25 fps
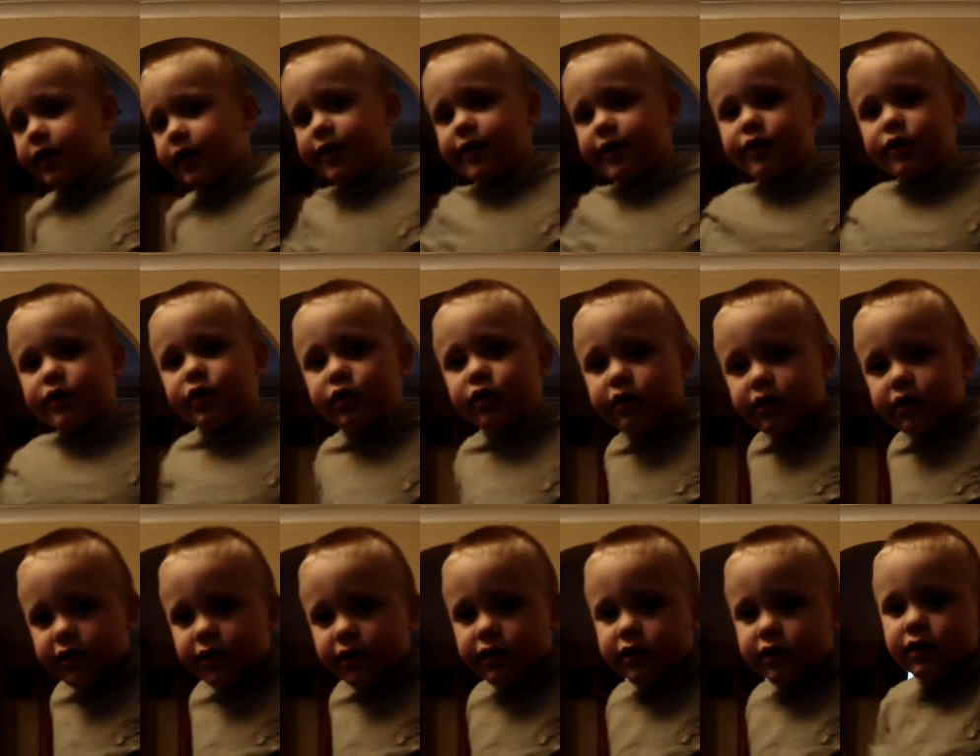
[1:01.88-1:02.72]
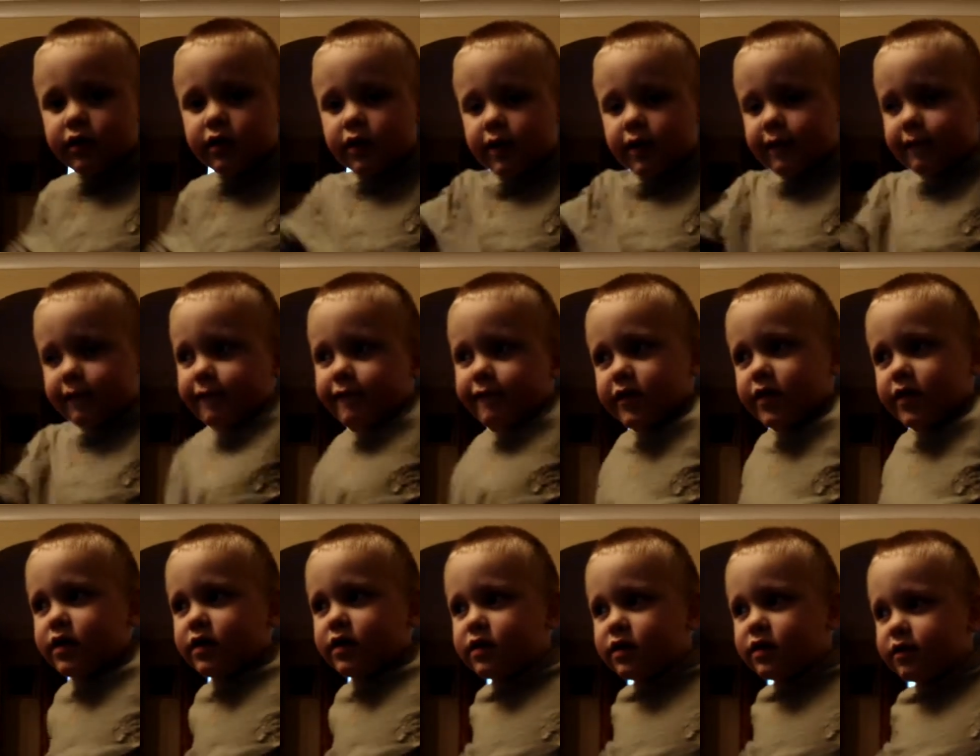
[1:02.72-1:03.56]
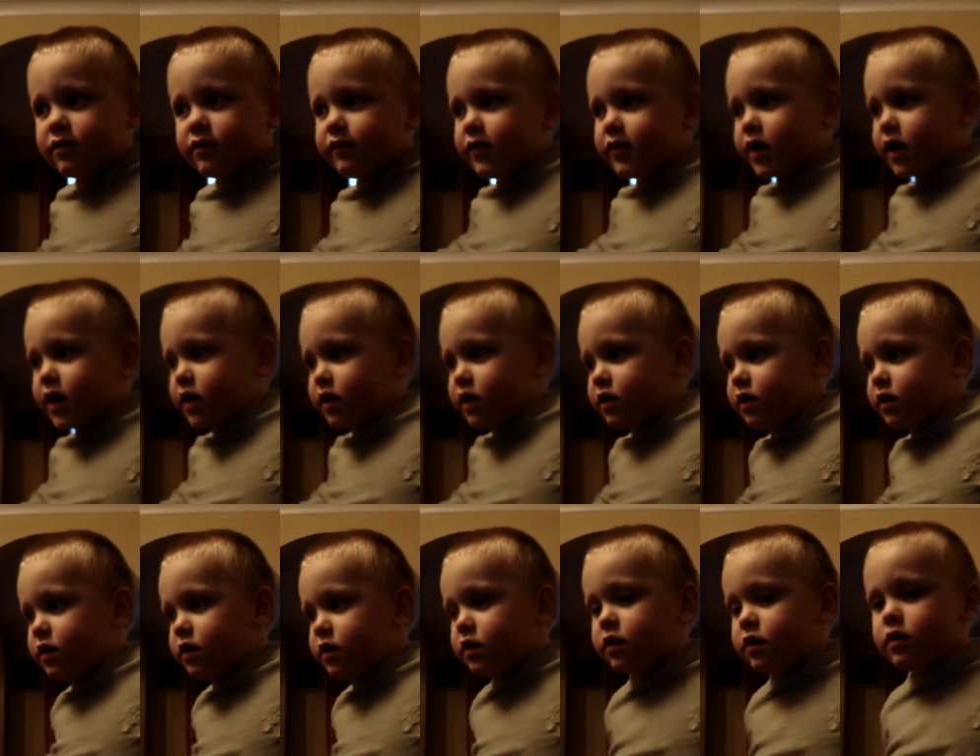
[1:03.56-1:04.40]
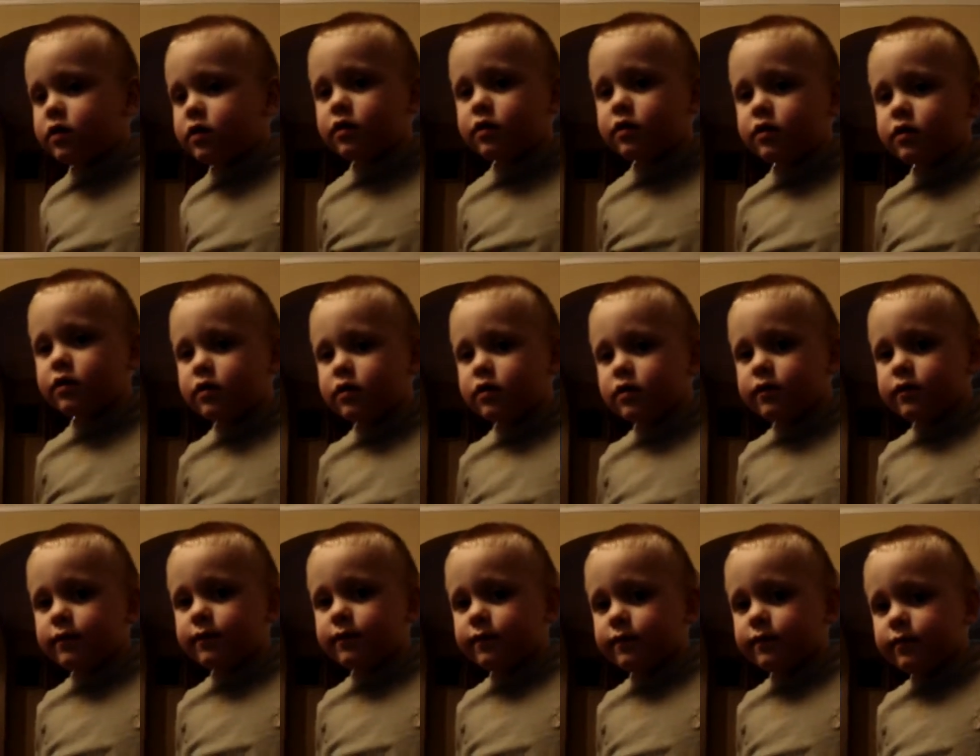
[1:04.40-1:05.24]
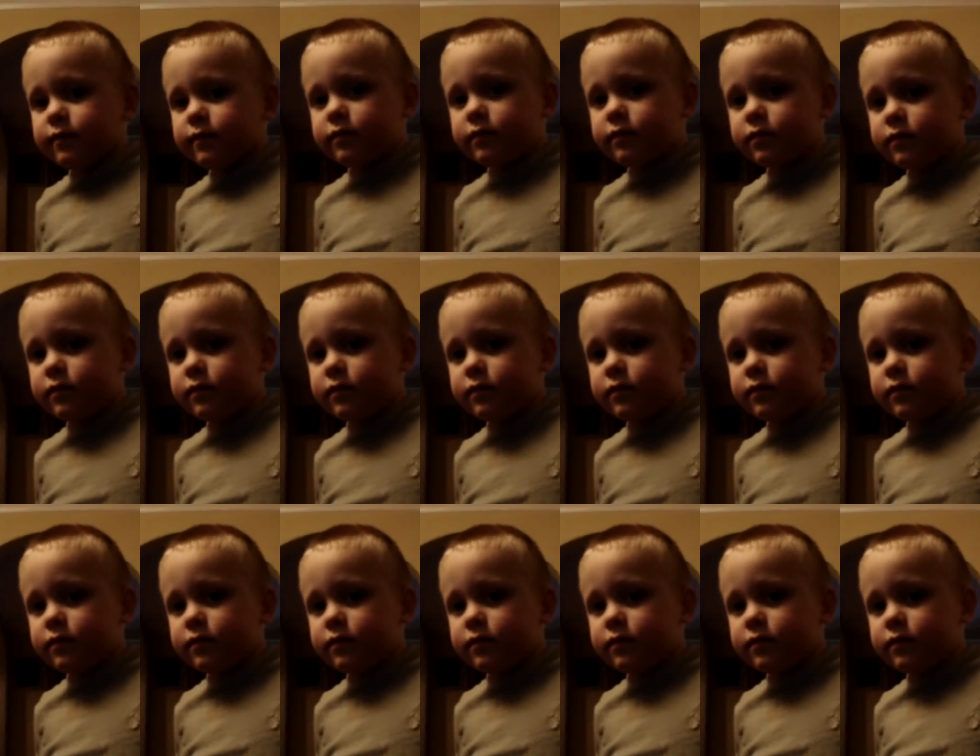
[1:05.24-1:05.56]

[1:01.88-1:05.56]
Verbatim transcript: he got his goosebumps. Did you see his car?